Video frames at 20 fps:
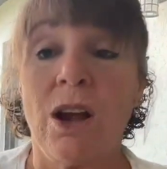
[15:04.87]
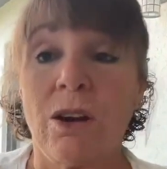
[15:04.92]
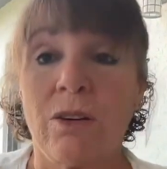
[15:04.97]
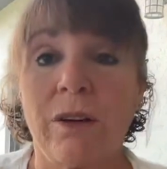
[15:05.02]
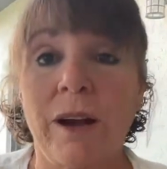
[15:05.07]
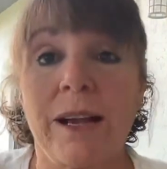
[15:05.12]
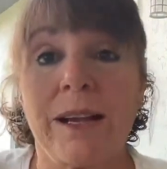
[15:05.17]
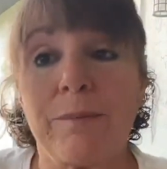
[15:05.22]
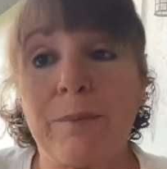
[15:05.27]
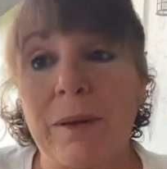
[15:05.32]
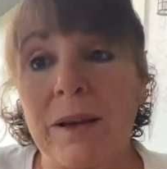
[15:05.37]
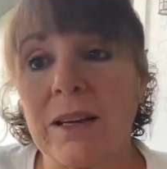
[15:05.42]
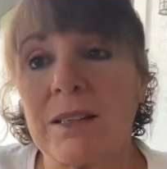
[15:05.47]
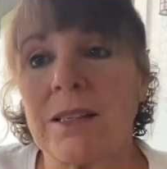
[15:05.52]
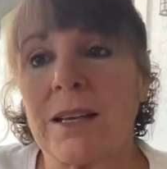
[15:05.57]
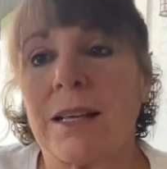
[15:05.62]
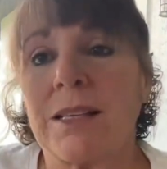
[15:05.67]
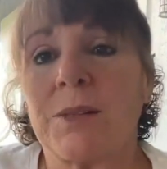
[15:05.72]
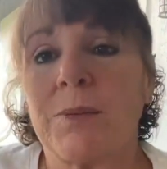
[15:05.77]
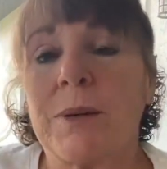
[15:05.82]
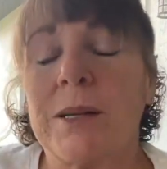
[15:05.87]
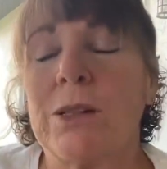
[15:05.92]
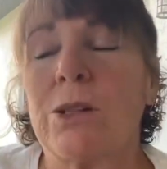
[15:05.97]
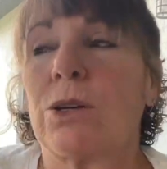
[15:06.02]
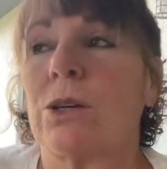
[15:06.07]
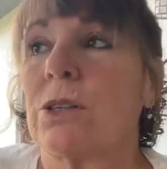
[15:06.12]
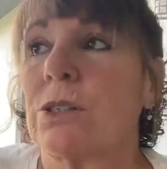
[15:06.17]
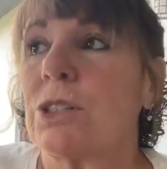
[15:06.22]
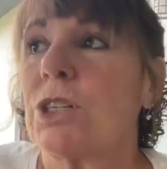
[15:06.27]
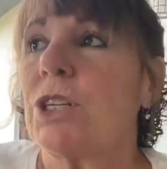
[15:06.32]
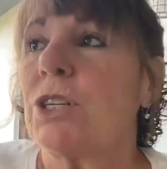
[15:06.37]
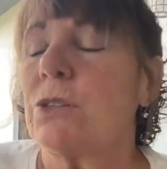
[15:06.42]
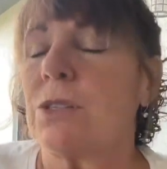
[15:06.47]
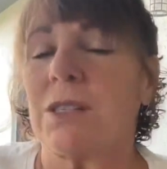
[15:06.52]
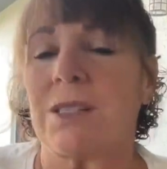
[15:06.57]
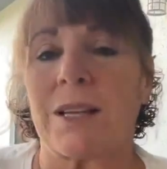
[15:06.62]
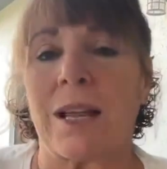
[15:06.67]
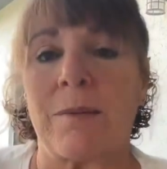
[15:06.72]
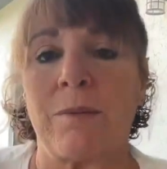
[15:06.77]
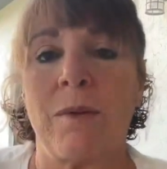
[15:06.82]
Right, because as we learn to use
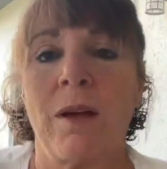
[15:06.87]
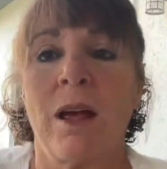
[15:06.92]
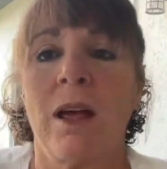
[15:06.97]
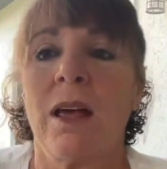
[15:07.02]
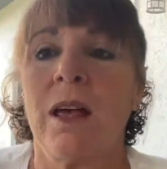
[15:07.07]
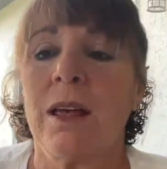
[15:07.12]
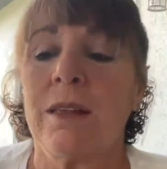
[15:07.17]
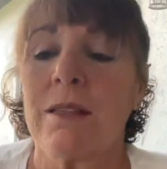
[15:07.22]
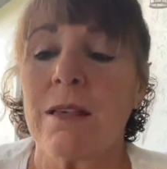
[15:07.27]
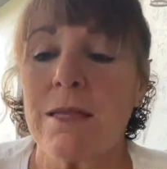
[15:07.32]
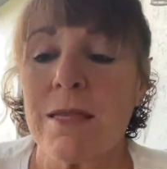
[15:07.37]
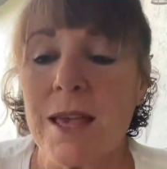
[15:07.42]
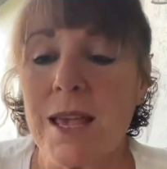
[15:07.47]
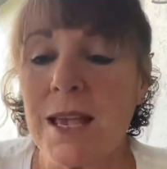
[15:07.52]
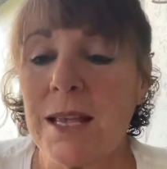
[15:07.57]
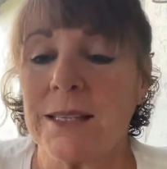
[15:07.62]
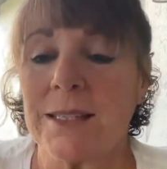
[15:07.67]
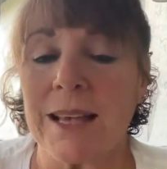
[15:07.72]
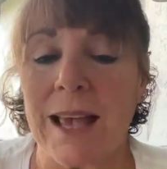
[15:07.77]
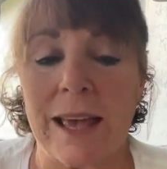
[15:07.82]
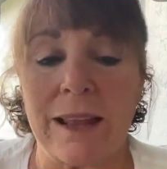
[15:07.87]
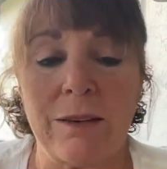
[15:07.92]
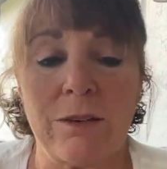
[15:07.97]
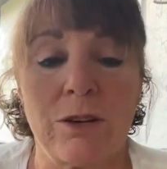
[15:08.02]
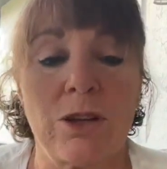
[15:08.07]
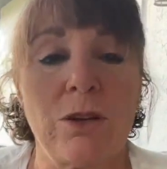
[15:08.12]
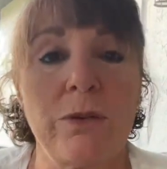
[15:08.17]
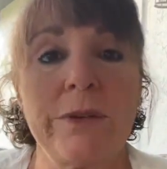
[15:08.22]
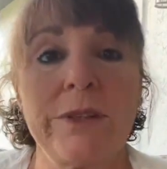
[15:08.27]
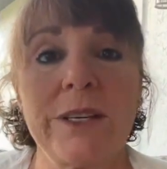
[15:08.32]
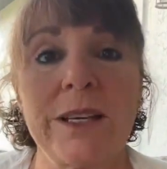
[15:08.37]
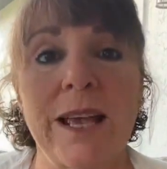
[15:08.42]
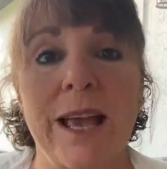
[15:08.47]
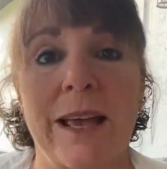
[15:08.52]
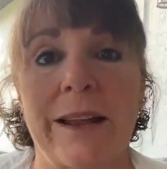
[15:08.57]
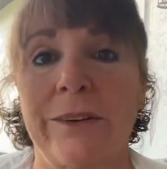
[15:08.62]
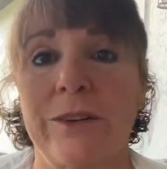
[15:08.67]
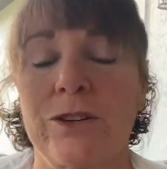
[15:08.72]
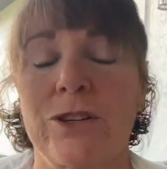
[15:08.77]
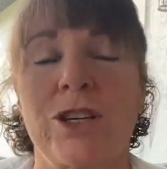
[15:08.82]
this, and the thing is, and using
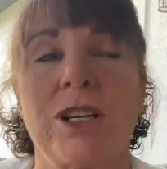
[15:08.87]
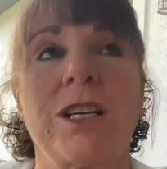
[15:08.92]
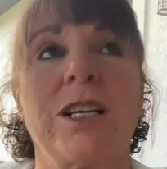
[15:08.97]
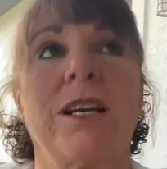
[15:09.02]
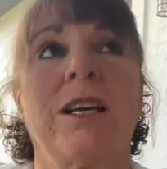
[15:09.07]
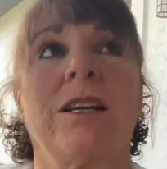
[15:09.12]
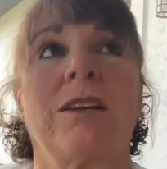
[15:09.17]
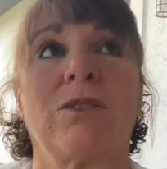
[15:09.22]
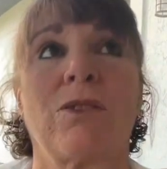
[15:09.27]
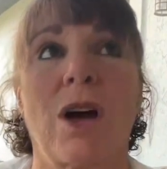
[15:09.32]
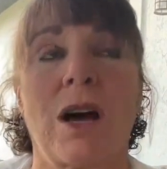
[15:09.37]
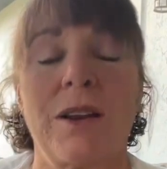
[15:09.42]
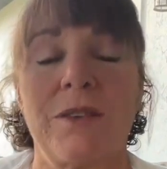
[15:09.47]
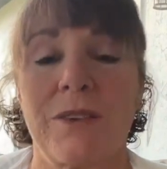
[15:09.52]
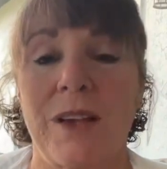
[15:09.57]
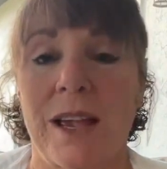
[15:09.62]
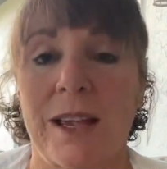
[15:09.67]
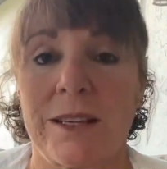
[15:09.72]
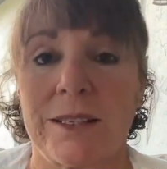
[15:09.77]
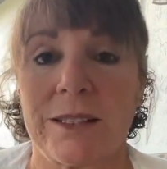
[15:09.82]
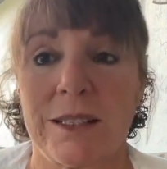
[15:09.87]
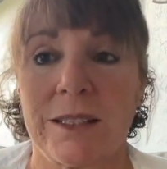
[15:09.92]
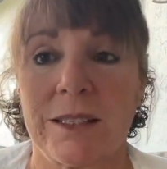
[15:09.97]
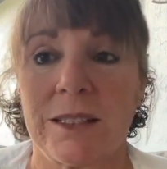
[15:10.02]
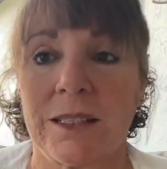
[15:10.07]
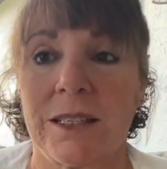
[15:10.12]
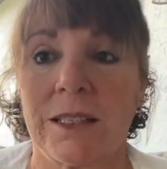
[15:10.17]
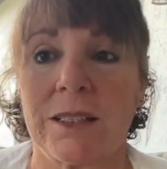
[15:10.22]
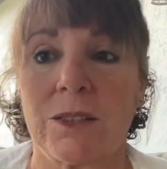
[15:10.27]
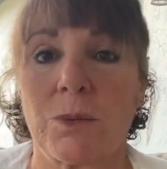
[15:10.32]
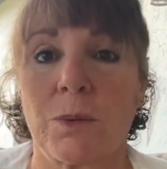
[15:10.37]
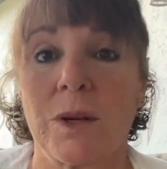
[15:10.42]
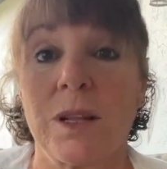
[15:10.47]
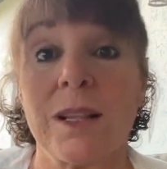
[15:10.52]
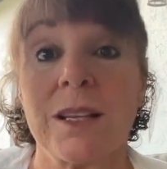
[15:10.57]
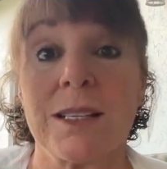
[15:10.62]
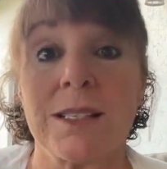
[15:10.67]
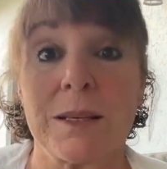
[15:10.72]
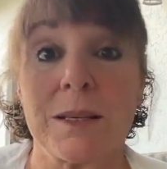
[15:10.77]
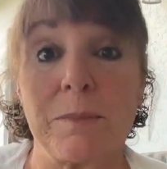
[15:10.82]
energy in a lot of cases, it's one of
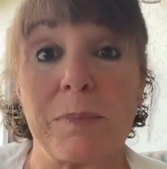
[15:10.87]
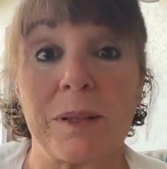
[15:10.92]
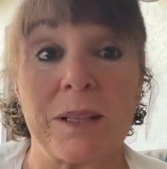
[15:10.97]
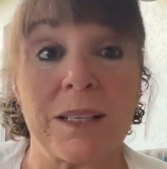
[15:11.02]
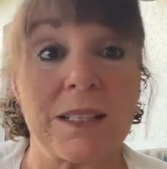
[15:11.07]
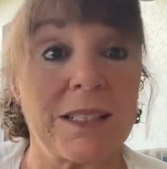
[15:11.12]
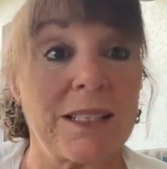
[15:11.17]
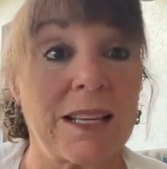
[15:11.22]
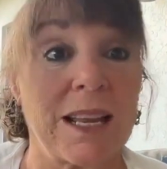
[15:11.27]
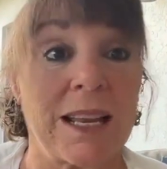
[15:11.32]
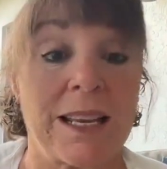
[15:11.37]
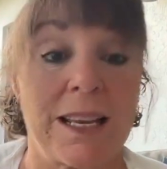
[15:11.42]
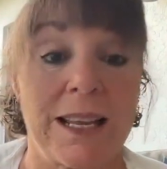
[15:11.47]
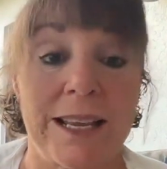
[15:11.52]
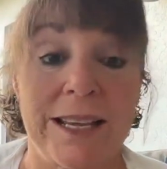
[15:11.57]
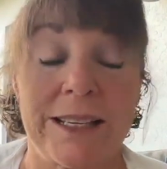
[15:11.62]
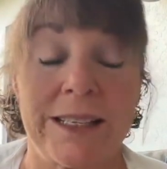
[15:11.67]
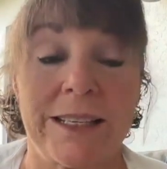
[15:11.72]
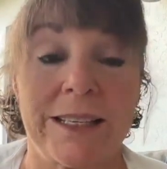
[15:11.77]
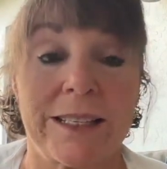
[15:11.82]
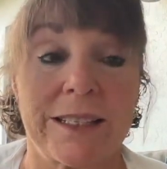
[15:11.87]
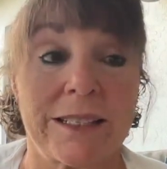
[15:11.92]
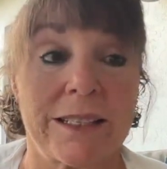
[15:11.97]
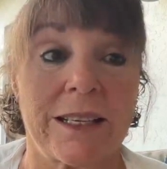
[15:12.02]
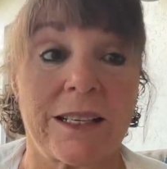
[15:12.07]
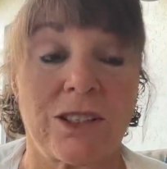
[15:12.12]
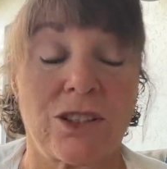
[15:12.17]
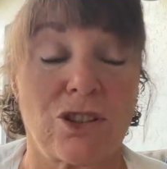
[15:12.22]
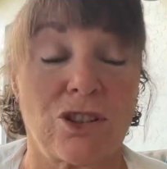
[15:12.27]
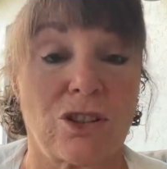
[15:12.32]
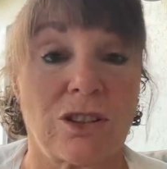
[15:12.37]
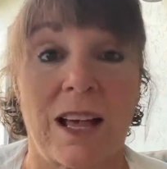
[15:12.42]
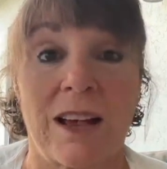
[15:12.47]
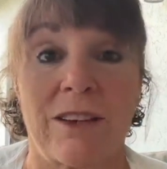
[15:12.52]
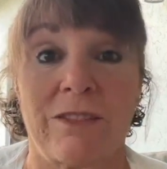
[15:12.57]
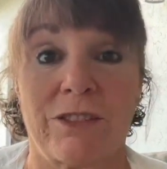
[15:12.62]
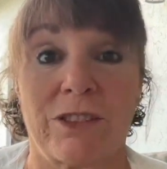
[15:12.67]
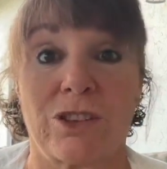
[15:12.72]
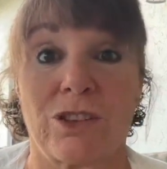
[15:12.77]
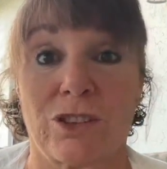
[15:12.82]
the simplest and easiest things you'll
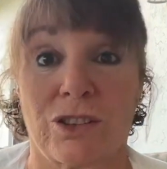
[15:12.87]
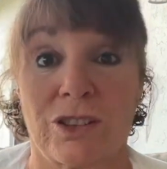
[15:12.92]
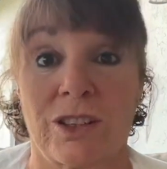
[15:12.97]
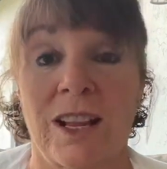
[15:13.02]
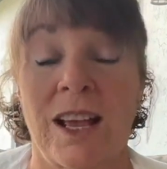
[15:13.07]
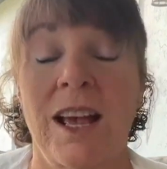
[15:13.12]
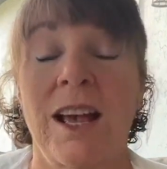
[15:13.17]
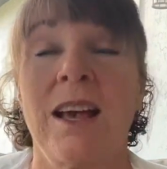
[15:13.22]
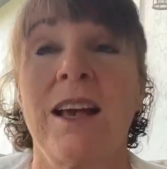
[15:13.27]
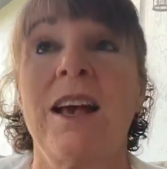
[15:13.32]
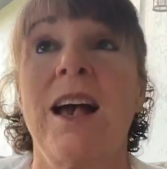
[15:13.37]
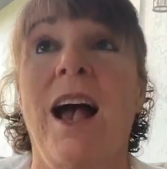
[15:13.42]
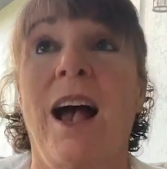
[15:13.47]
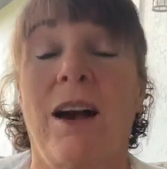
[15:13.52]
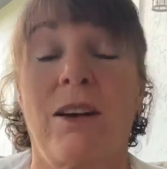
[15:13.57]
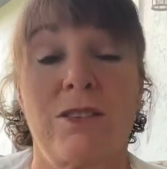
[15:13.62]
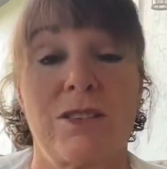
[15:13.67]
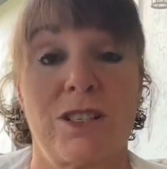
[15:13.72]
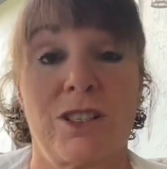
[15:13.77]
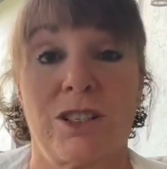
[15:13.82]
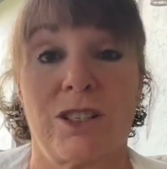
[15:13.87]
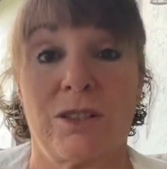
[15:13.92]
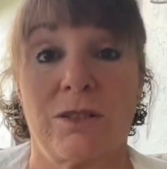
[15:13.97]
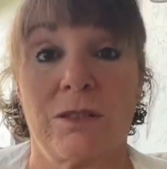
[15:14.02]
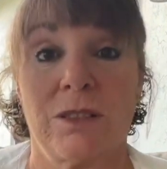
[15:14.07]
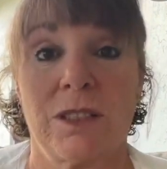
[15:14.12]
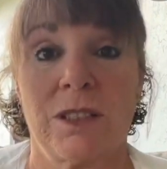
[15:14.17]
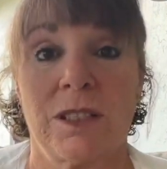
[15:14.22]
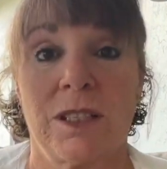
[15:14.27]
ever learn how to do.